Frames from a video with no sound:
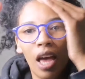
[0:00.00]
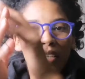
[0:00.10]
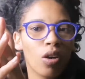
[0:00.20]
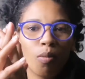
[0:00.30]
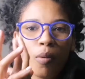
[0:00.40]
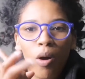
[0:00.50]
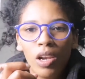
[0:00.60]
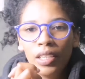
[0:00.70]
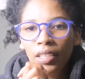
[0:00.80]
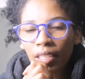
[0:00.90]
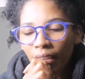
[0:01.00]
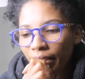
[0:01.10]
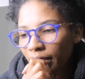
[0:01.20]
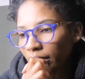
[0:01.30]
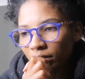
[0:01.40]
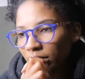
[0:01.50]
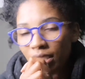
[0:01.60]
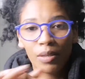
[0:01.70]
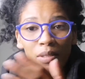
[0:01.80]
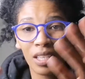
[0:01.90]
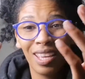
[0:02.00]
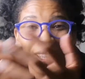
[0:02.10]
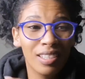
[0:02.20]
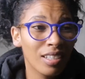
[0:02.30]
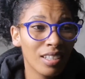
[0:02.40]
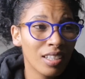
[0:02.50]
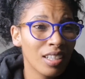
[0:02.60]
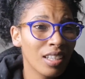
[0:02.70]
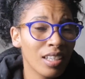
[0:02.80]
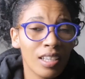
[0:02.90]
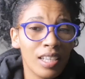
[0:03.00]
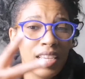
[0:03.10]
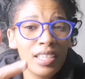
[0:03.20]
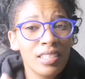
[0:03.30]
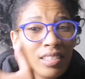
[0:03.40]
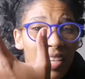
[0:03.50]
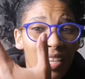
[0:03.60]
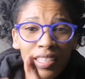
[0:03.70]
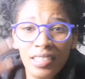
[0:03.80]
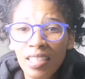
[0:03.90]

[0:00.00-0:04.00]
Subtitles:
know Bob Marley, like, since I was a kid. Let's get